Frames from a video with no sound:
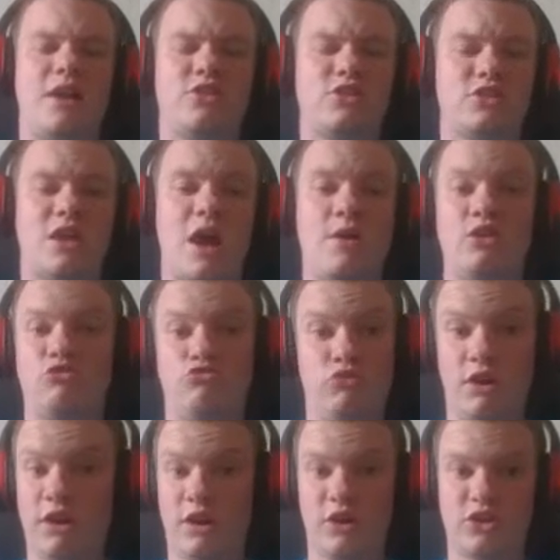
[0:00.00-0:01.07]
just now he's
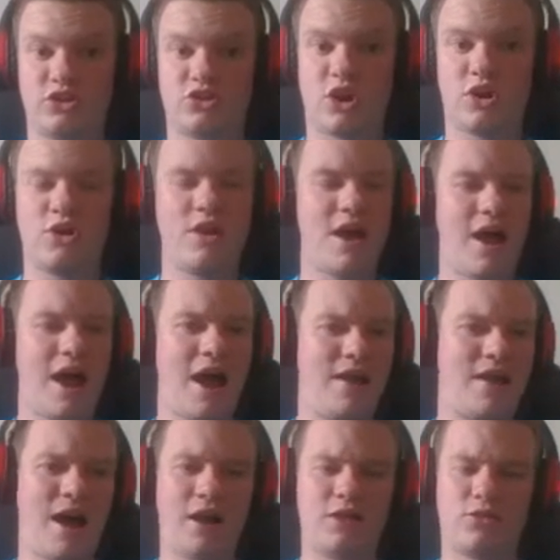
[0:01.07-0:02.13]
really struggling,
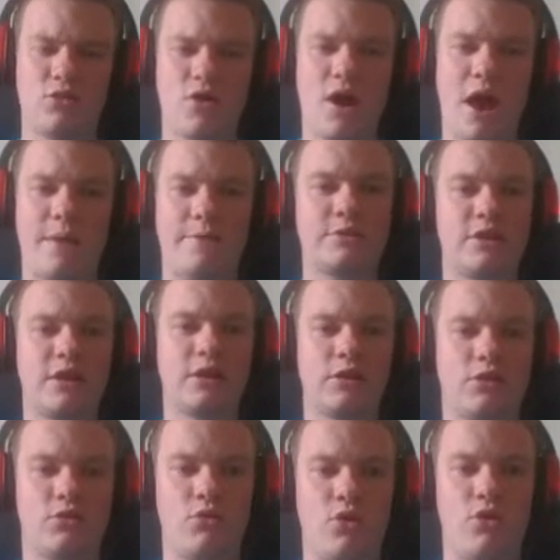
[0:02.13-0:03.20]
and I don't know how he's going to
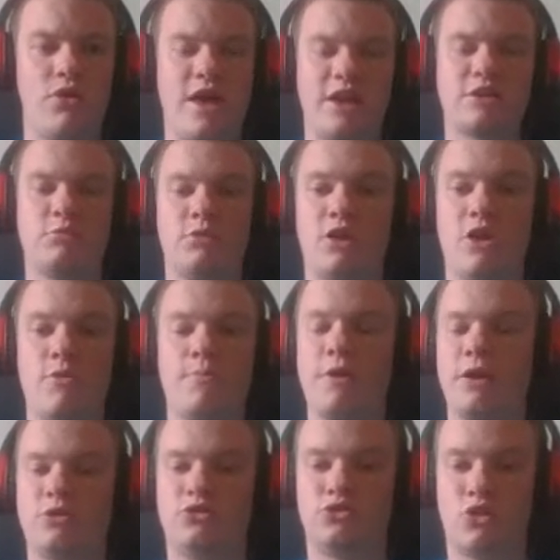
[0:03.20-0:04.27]
get through this without
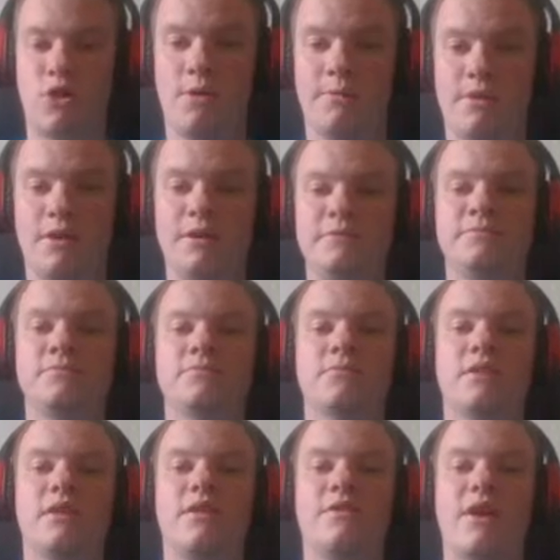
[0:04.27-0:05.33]
being dropped.
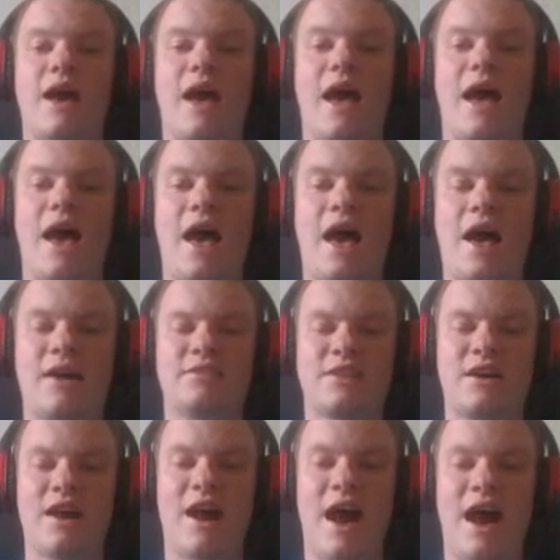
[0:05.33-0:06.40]
You've got
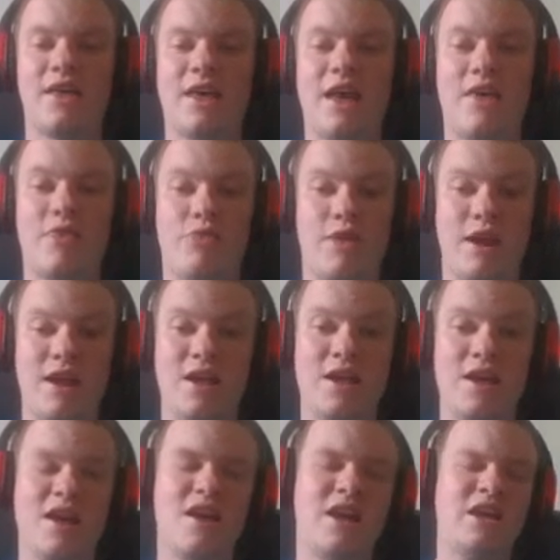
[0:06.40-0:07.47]
Azhar Ali at 3.
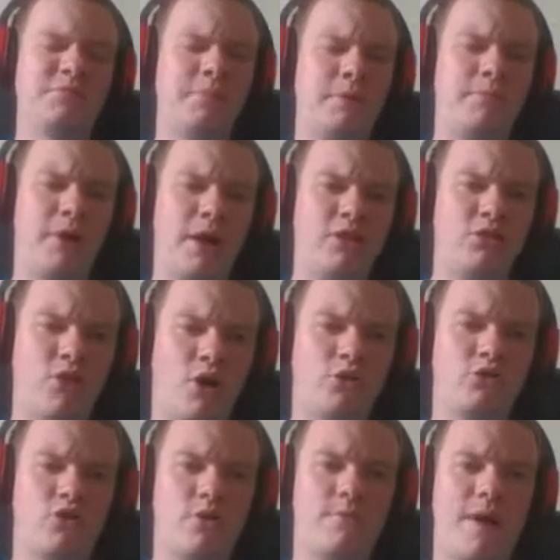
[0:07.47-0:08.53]
He's been playing
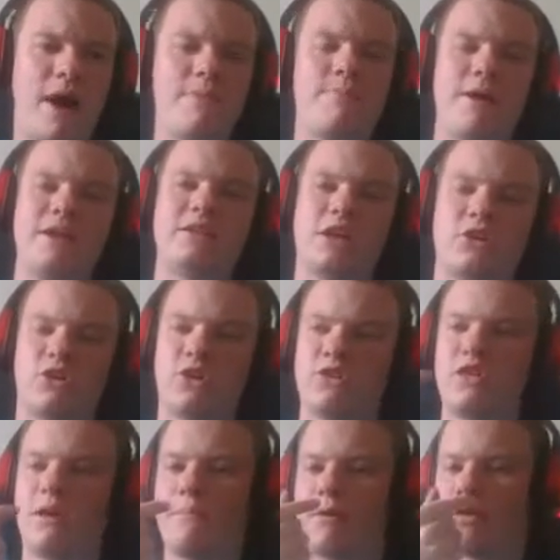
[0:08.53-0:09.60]
not too bad, but he's a
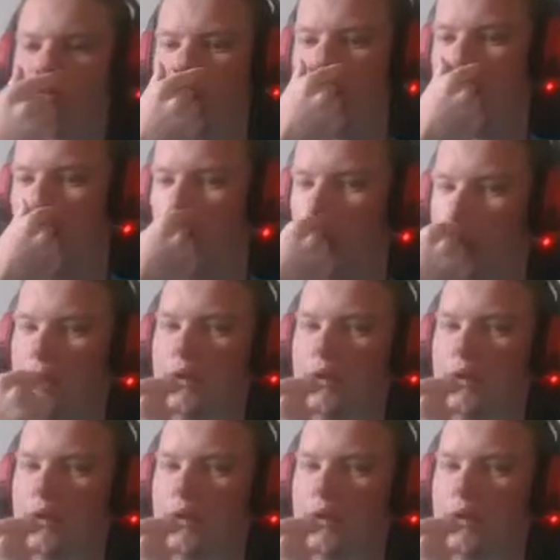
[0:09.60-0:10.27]
good number 3, but